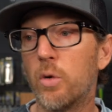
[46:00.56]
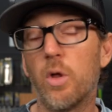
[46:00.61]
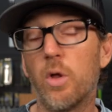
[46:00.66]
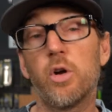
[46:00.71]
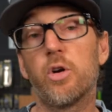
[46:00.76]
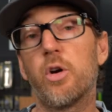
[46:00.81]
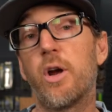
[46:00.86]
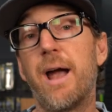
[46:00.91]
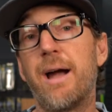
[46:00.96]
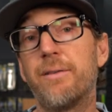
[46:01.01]

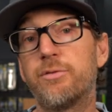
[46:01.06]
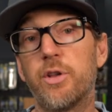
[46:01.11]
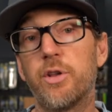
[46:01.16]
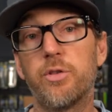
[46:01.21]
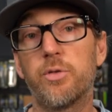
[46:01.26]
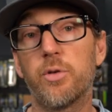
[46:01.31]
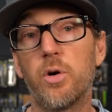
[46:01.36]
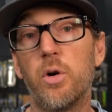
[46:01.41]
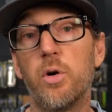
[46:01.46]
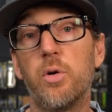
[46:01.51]
longer have to
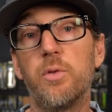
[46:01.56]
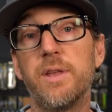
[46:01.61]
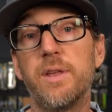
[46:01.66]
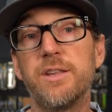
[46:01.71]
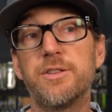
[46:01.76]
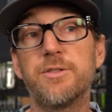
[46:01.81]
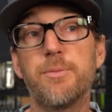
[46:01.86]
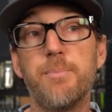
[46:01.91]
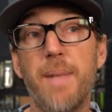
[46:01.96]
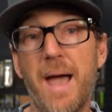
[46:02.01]
throw
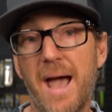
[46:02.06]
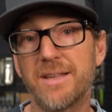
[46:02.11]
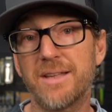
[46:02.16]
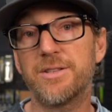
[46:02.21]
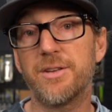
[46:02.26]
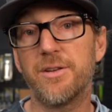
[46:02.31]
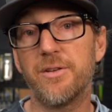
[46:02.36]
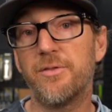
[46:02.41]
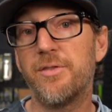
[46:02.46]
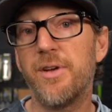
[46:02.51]
these
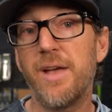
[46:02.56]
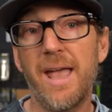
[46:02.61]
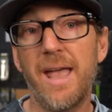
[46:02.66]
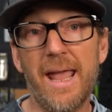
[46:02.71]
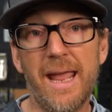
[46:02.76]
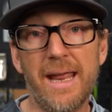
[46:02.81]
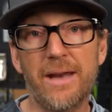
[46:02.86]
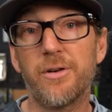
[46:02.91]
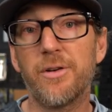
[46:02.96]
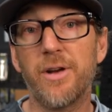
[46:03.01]
massive
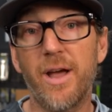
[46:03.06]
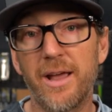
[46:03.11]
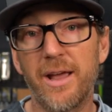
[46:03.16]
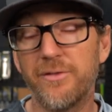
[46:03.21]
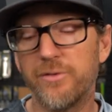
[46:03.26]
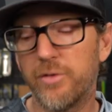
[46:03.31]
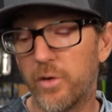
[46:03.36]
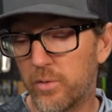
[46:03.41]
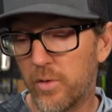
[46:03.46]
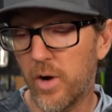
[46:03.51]
eight or
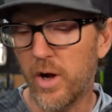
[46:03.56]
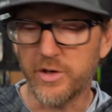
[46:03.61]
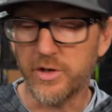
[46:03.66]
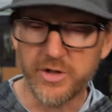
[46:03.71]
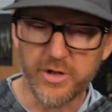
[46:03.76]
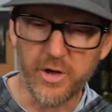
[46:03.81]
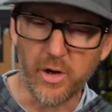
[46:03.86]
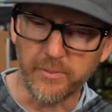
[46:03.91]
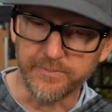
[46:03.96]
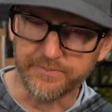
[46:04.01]
nine foot rods.
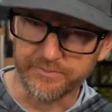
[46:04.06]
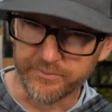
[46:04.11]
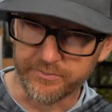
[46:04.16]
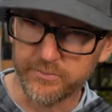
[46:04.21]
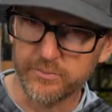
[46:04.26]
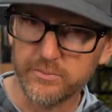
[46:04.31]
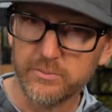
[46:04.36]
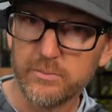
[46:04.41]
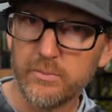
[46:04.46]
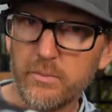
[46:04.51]
So
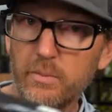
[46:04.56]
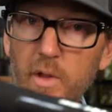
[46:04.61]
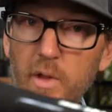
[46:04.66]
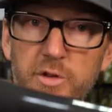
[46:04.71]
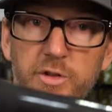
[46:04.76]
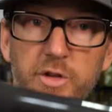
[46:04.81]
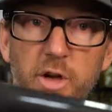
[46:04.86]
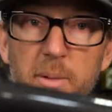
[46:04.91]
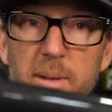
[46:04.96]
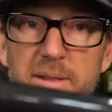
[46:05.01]

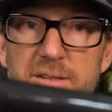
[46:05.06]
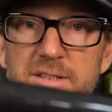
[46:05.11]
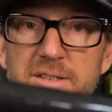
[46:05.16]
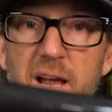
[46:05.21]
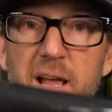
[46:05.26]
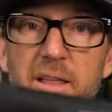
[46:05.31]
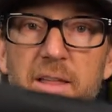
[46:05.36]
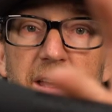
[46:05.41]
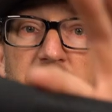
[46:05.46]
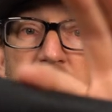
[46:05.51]
Let's talk about the
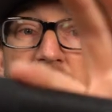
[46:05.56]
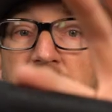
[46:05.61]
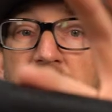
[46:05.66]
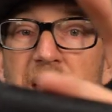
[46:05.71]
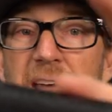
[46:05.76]
styling.